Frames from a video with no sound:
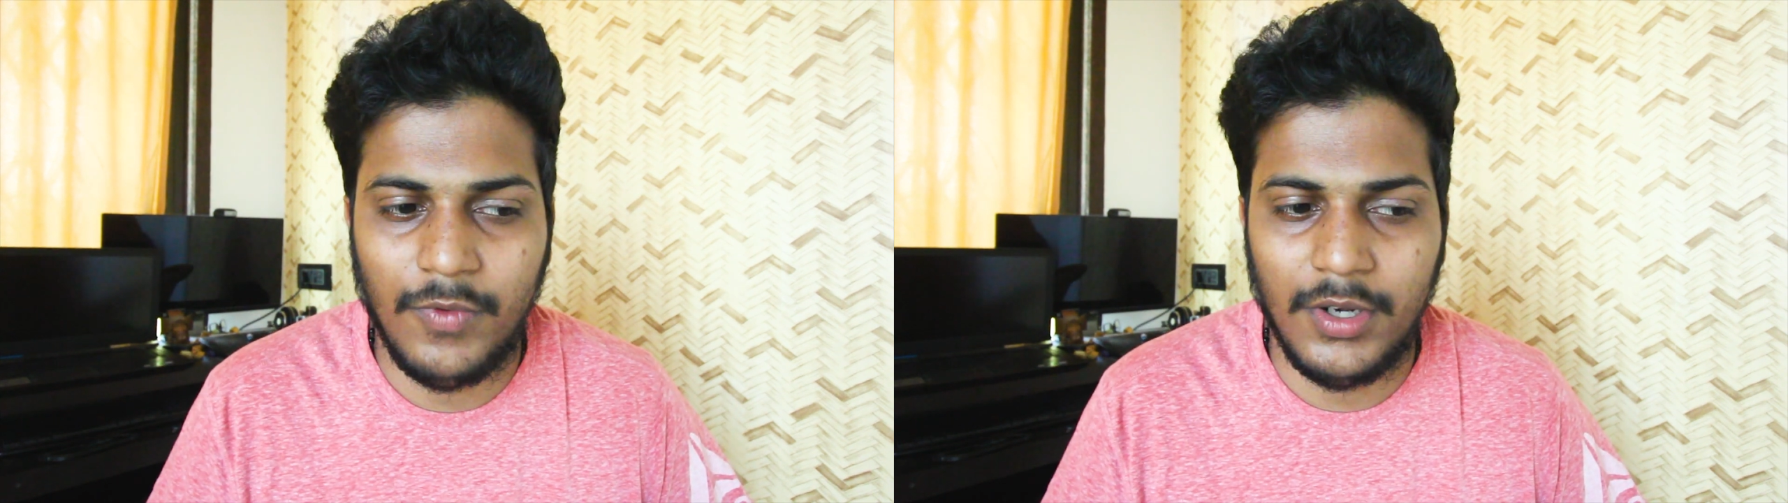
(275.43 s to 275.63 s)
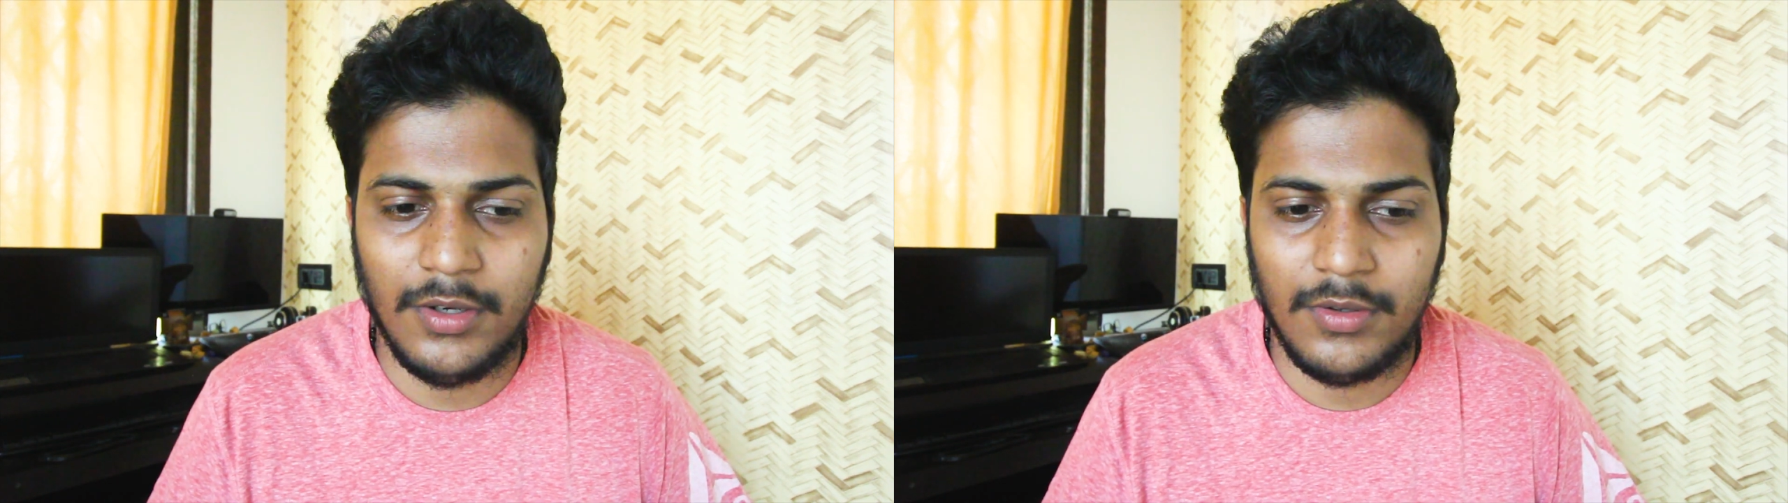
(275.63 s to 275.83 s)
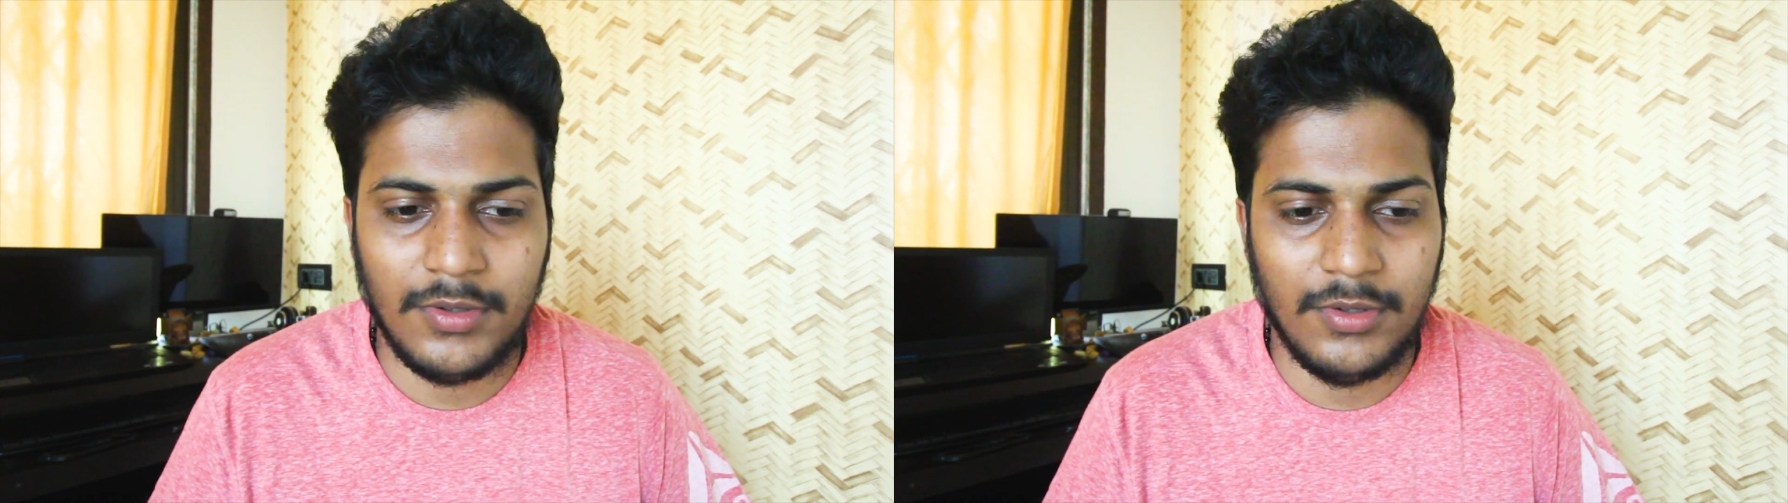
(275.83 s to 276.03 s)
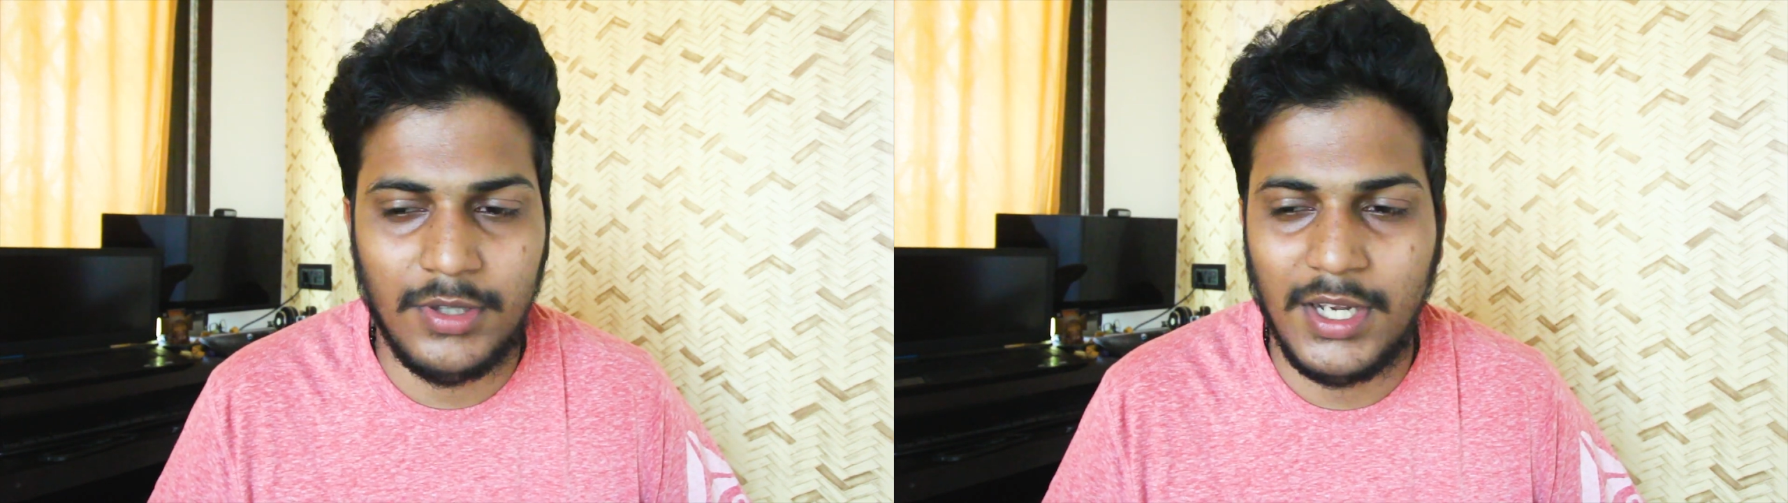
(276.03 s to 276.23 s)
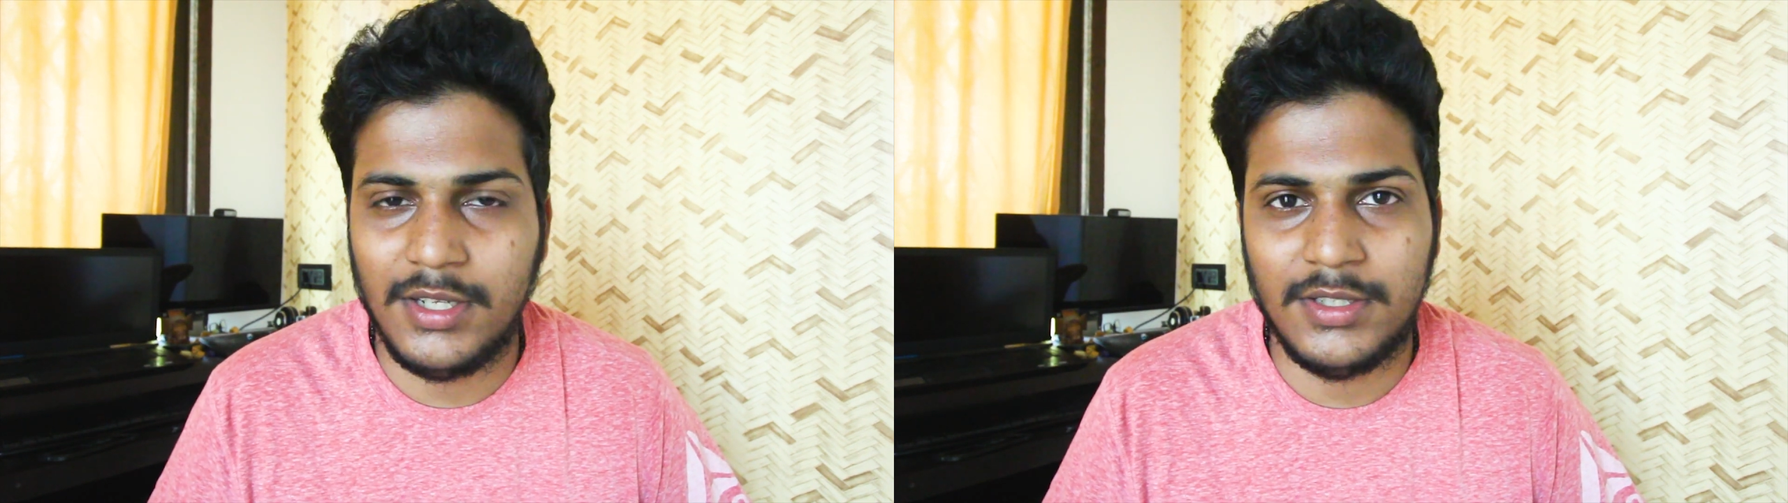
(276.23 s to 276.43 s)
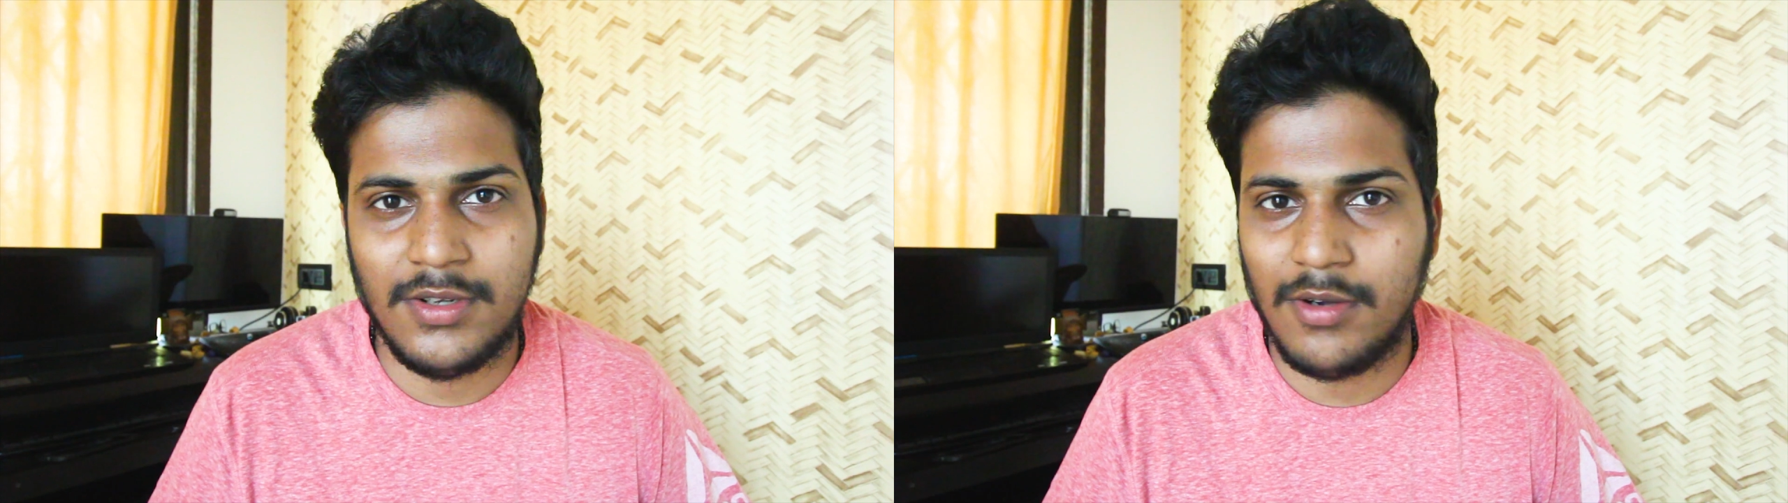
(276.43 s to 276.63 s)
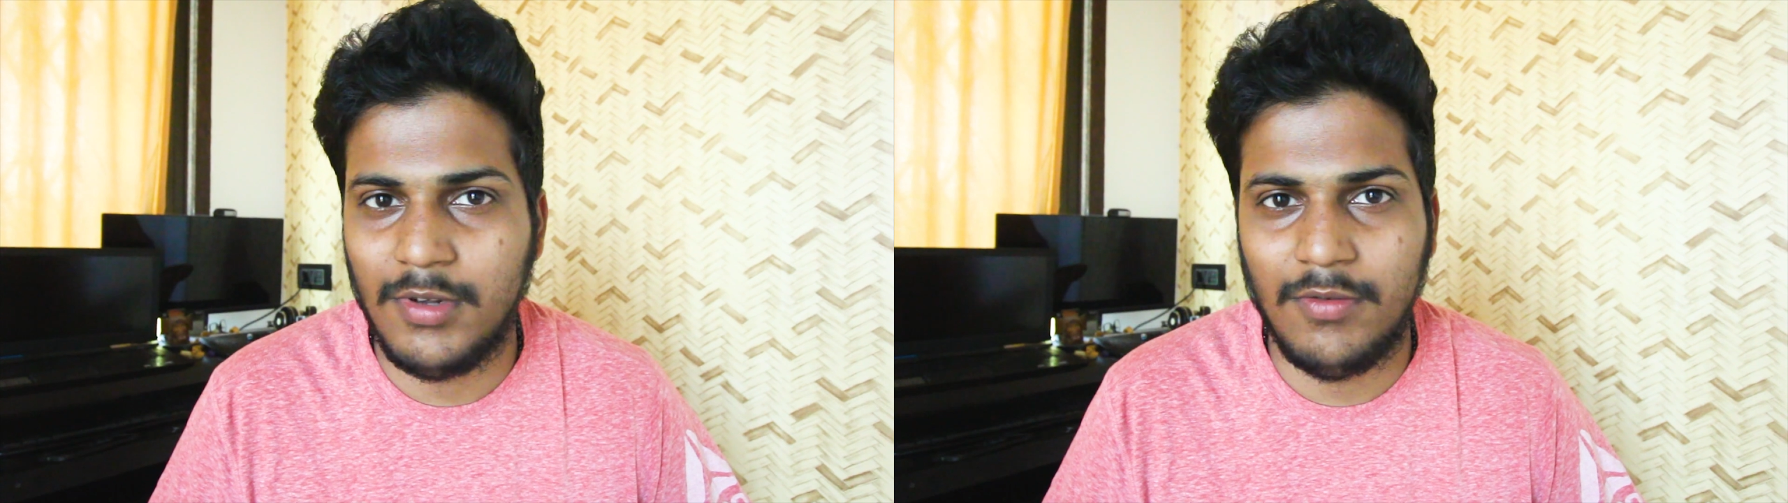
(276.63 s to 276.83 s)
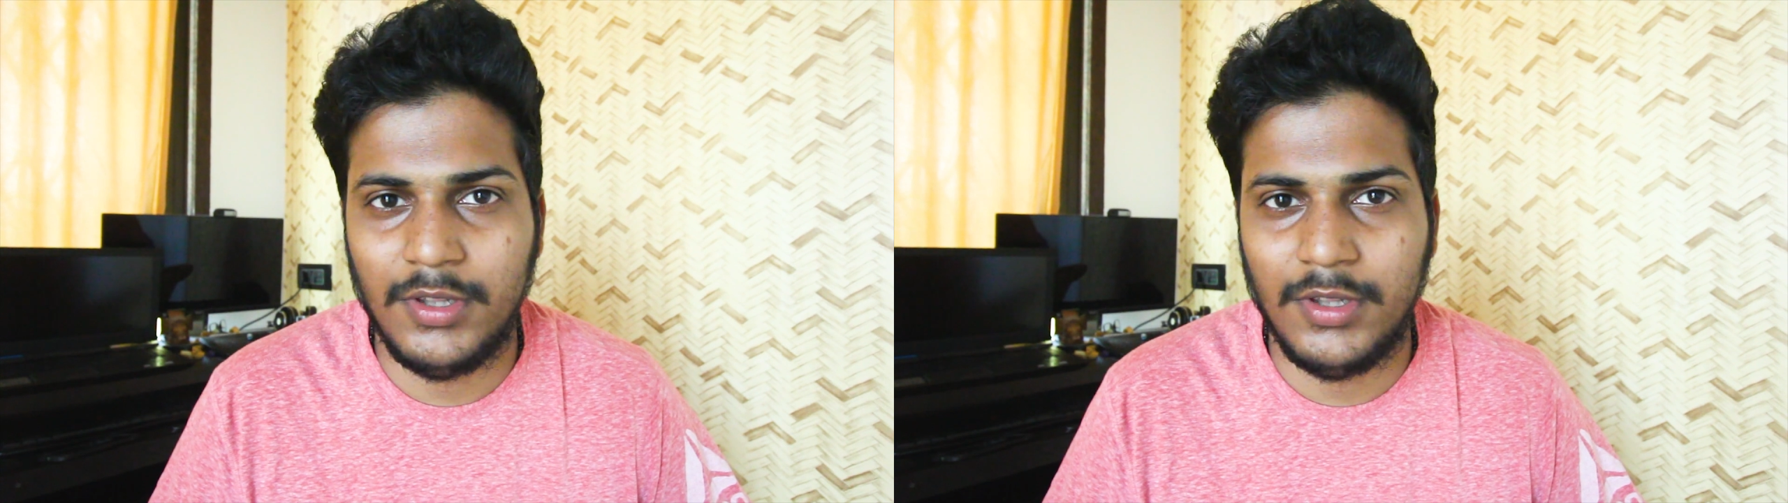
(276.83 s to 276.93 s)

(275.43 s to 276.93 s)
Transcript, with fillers: and so that is normal